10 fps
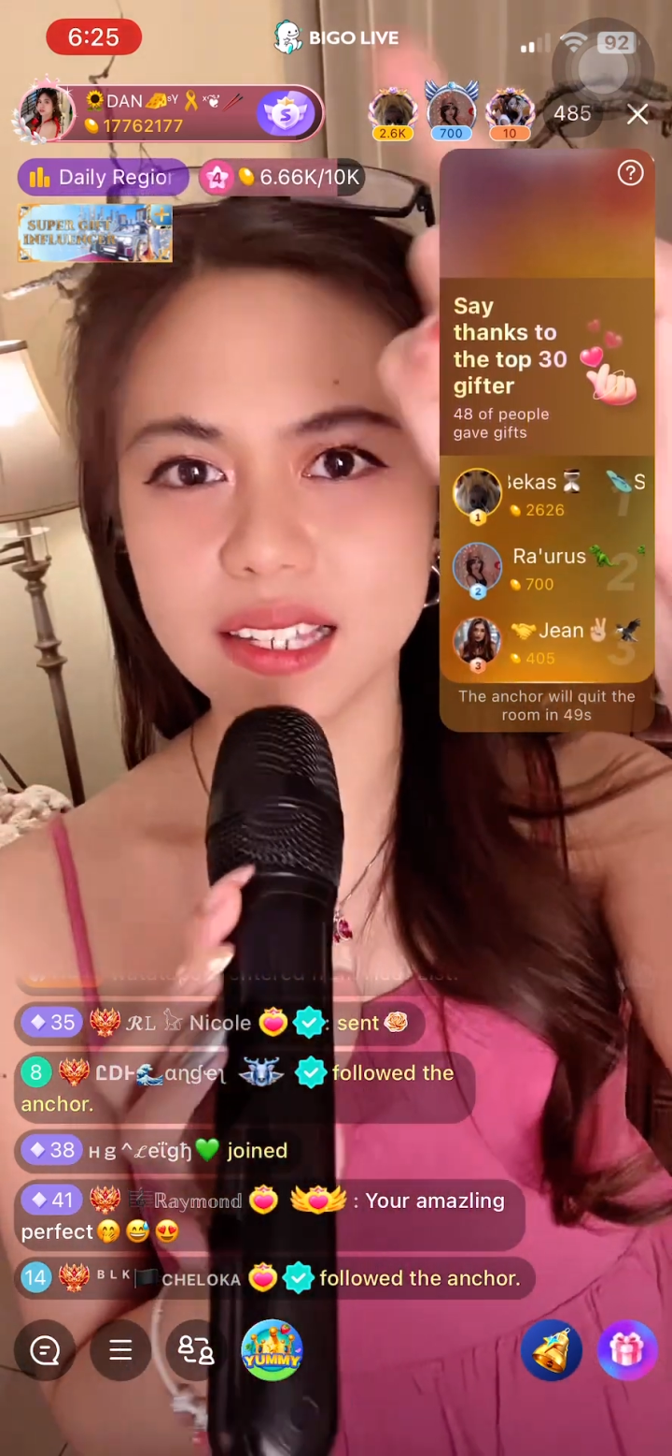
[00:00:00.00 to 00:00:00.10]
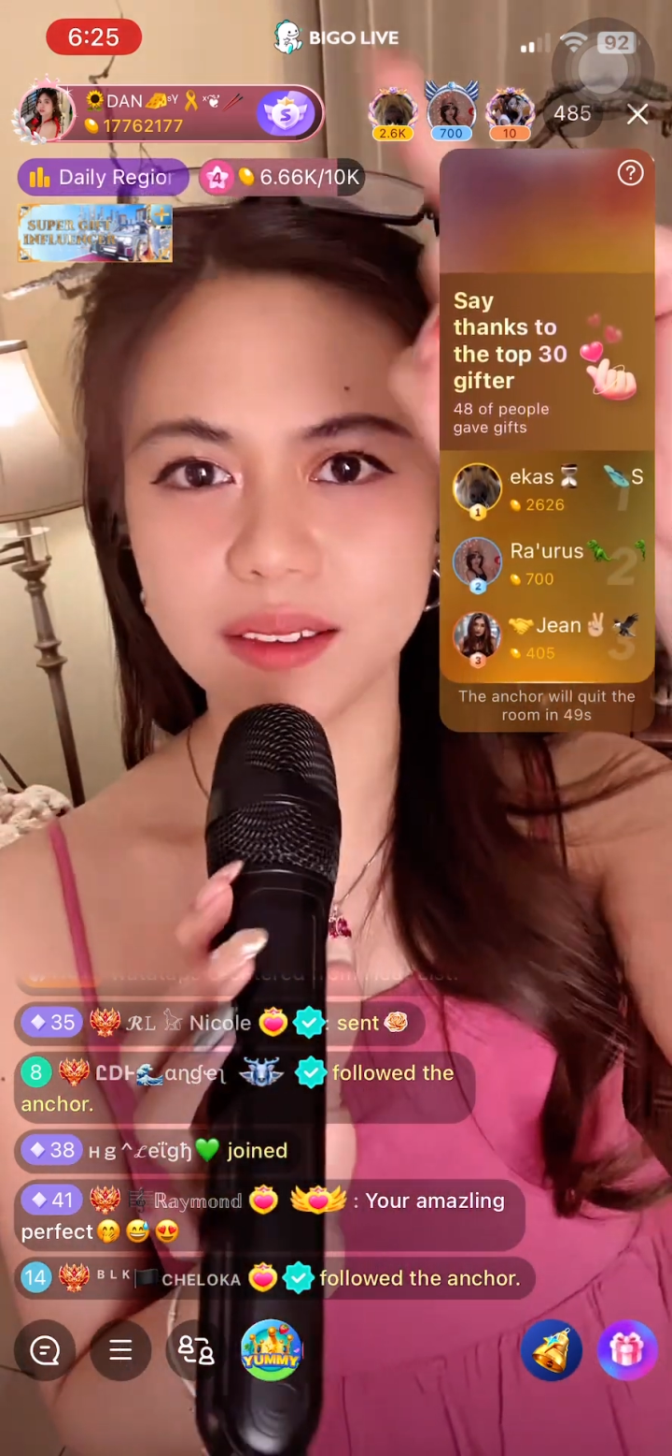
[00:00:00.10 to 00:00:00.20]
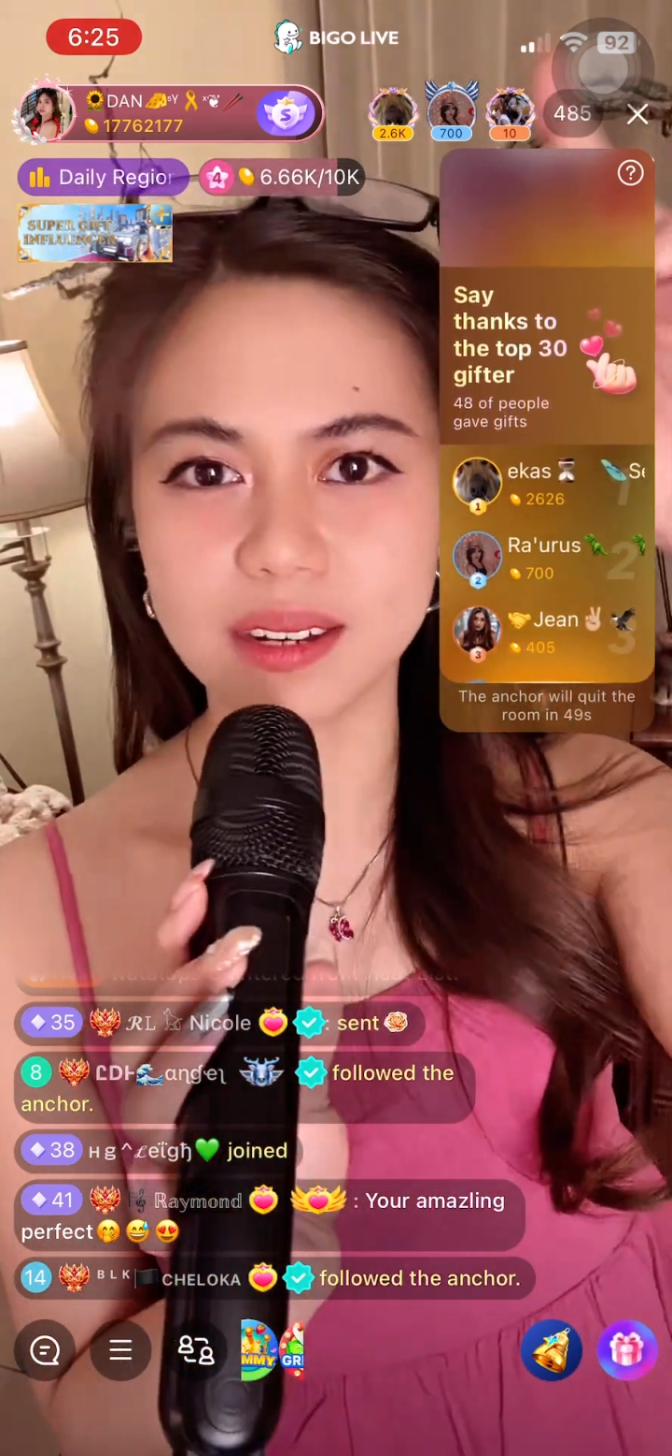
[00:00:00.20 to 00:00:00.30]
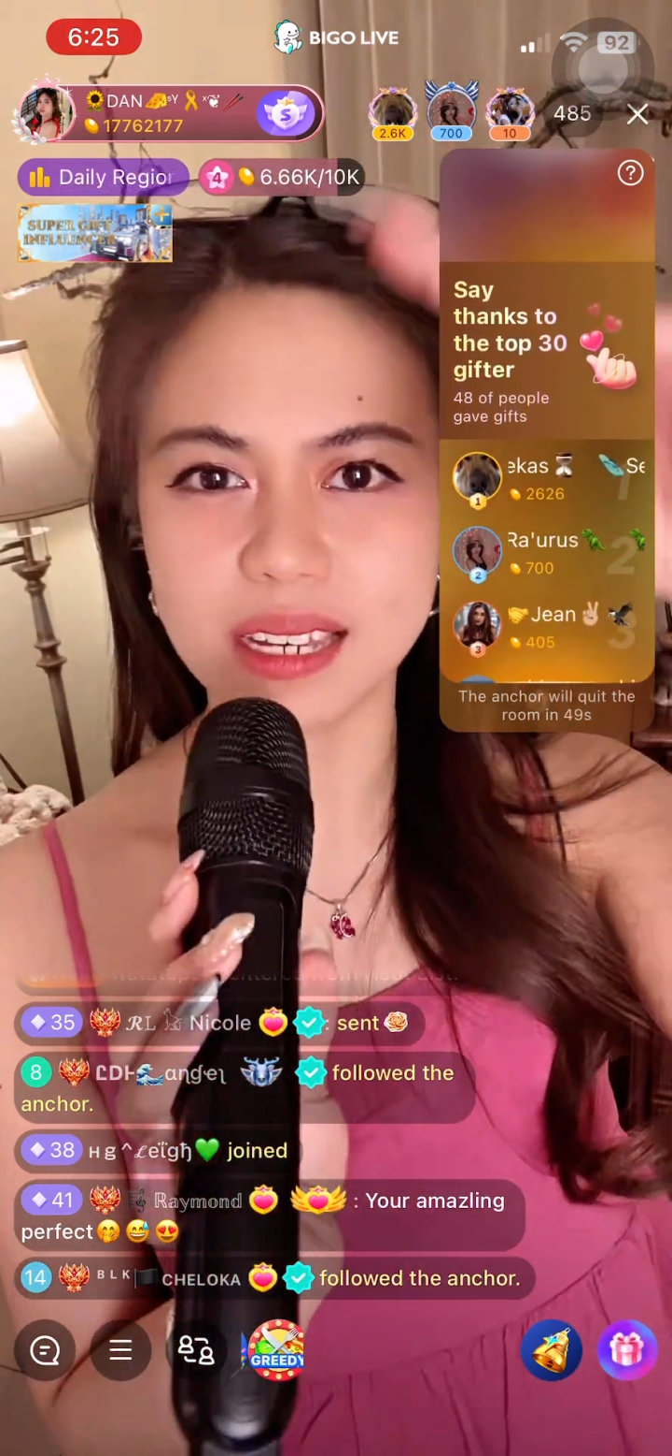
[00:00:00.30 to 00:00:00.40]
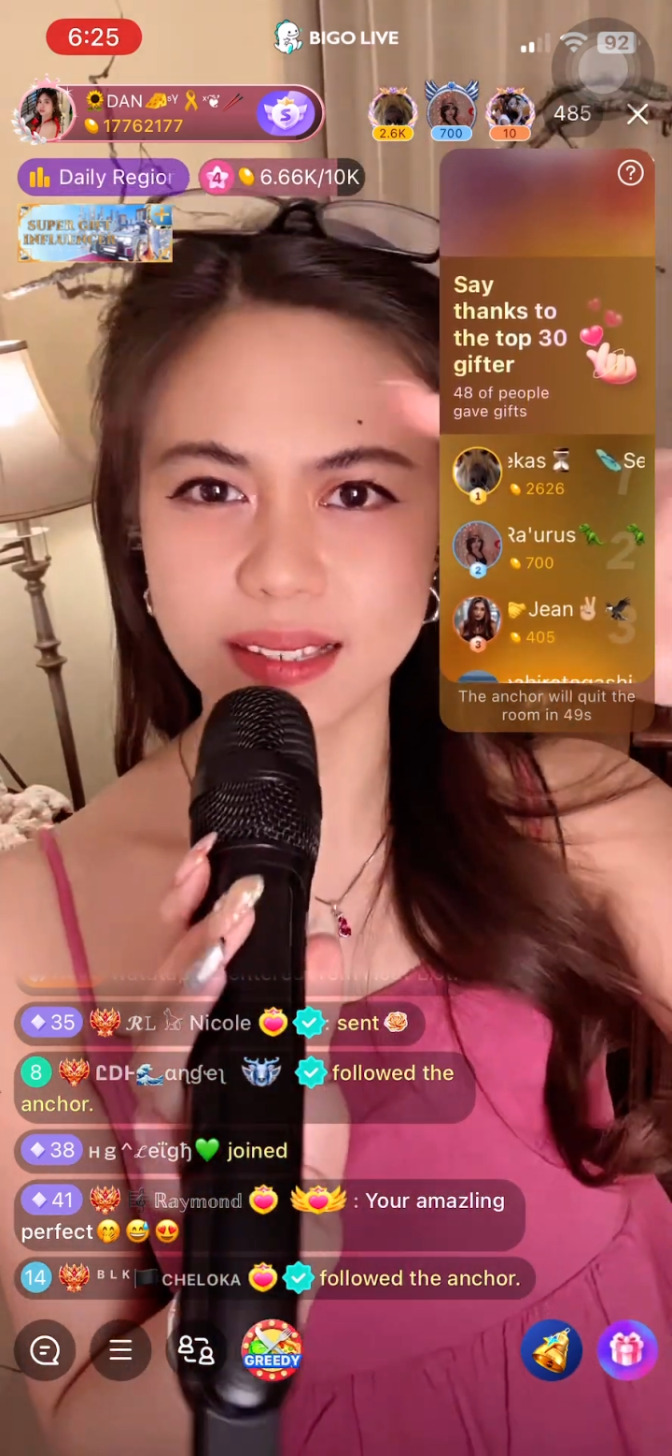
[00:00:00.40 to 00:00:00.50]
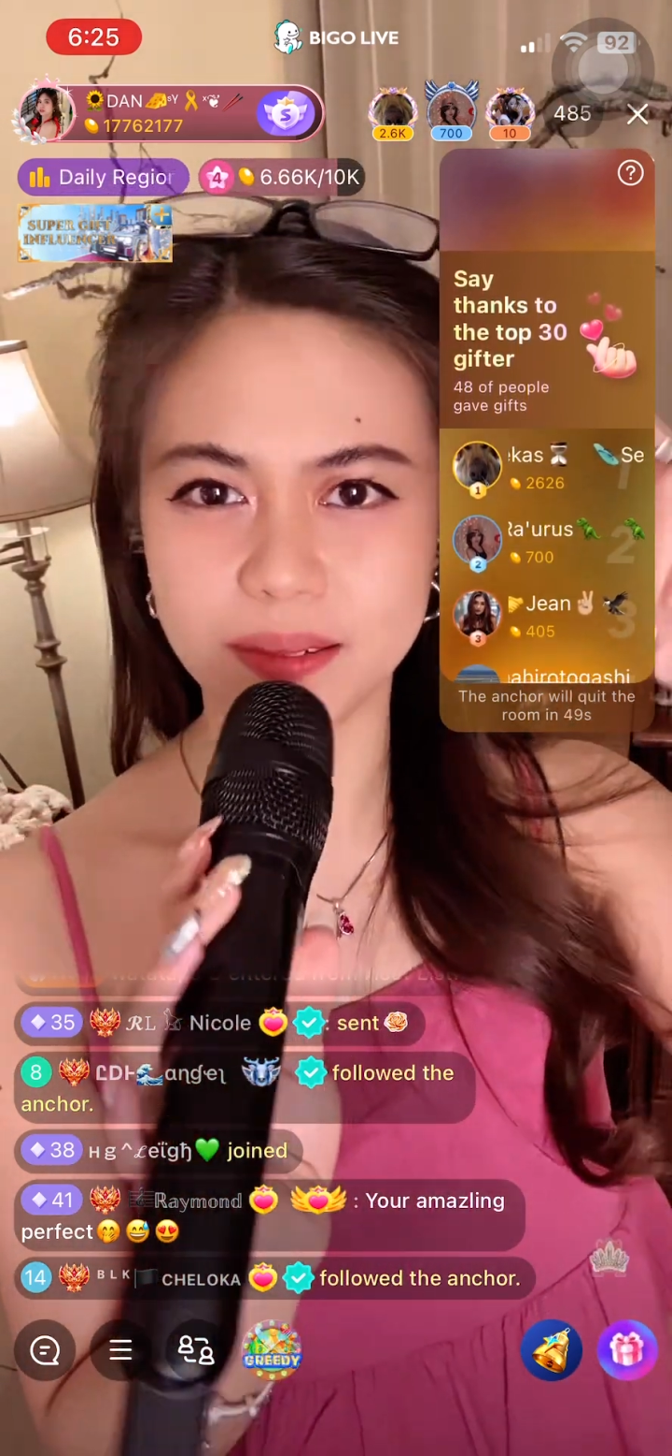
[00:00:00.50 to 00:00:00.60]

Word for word: 70